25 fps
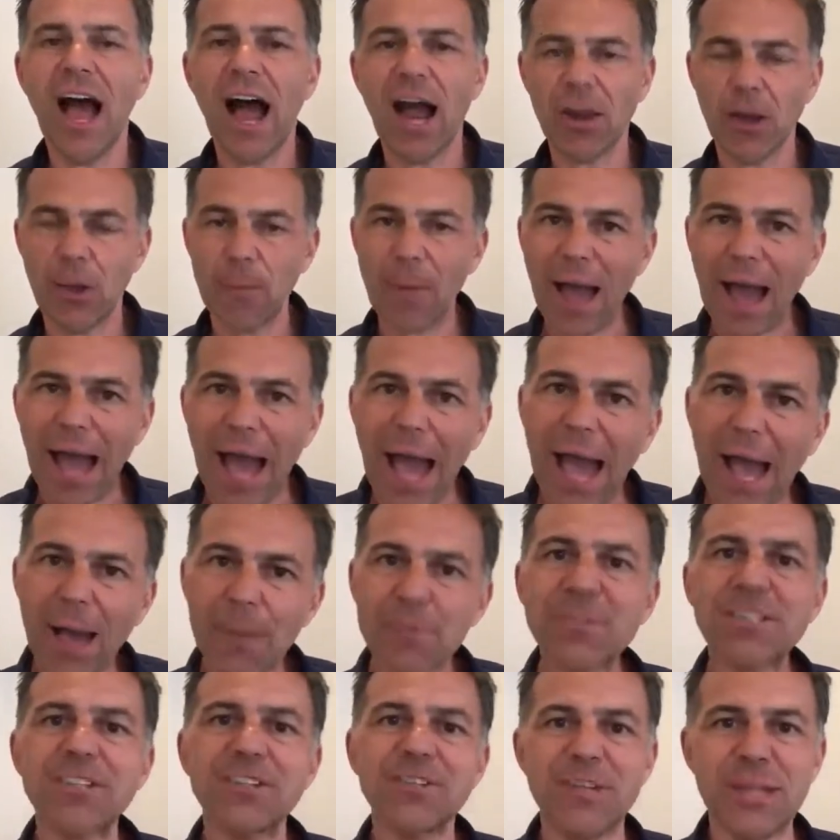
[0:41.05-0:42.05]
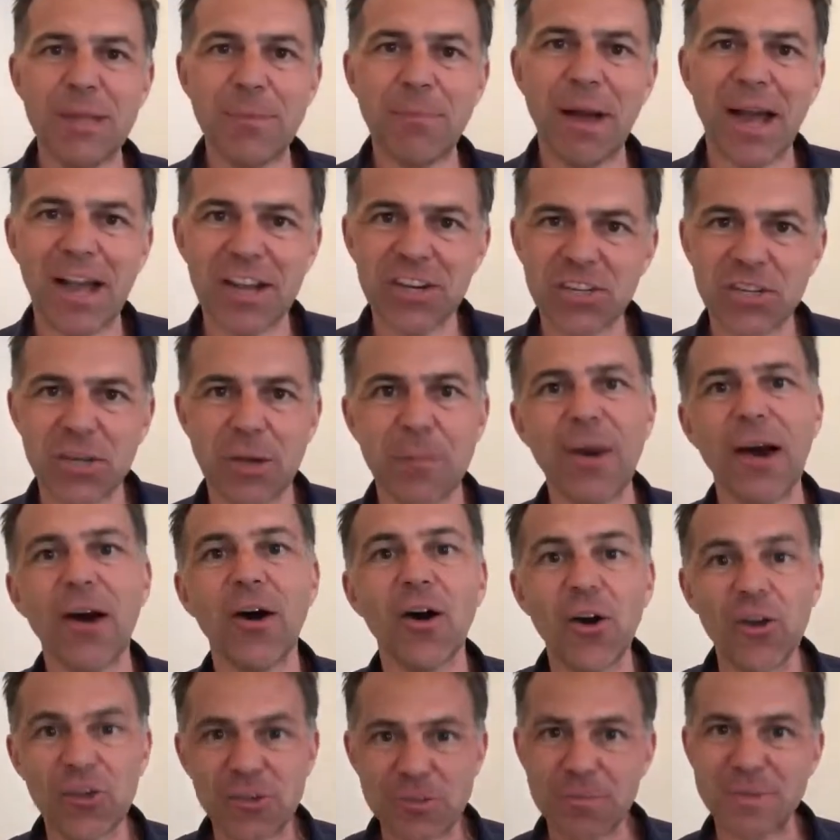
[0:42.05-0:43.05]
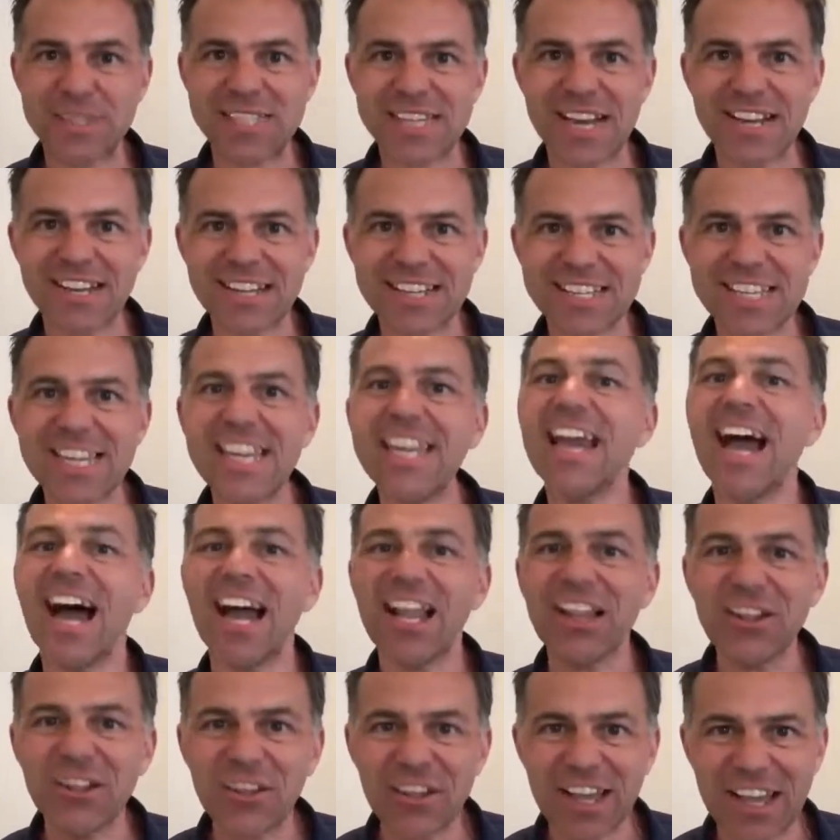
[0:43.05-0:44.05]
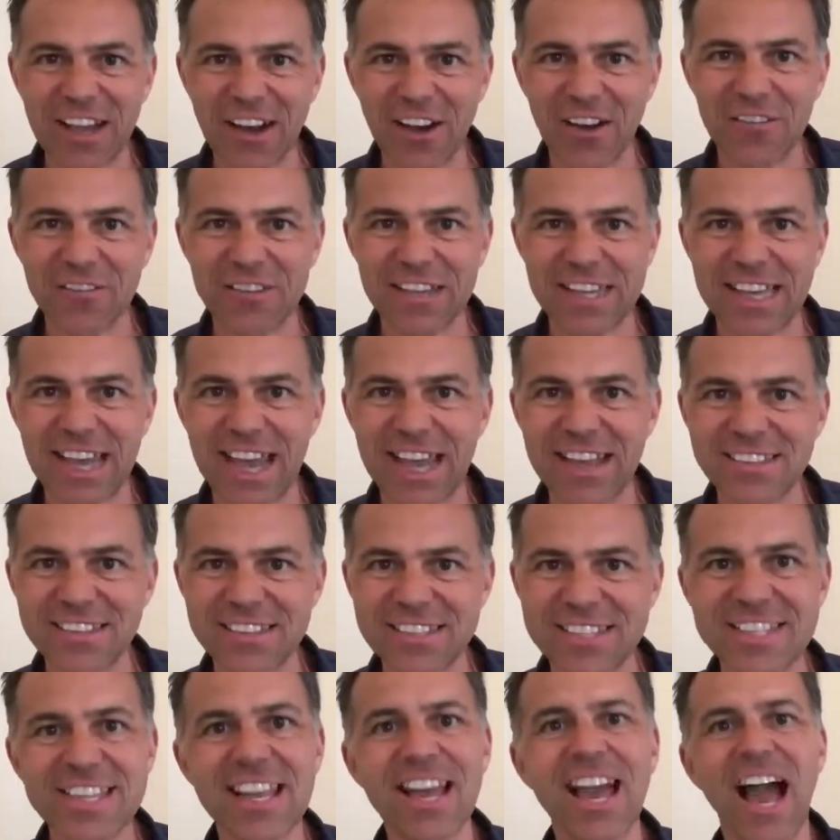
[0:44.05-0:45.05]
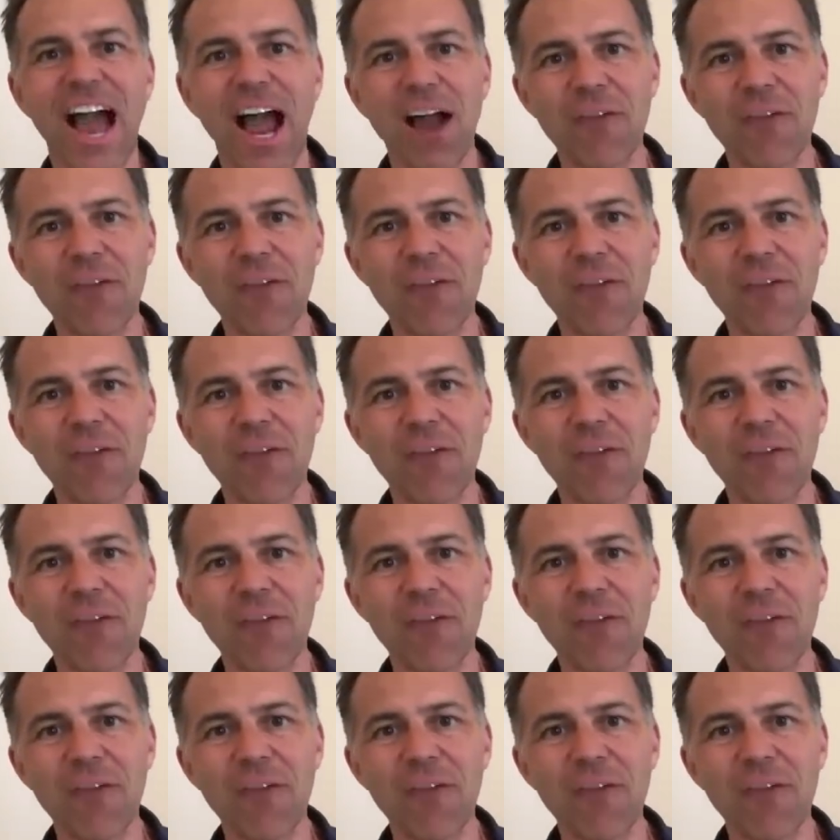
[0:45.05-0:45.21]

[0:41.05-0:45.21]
And I'm absolutely passionate about hospitality and looking after guests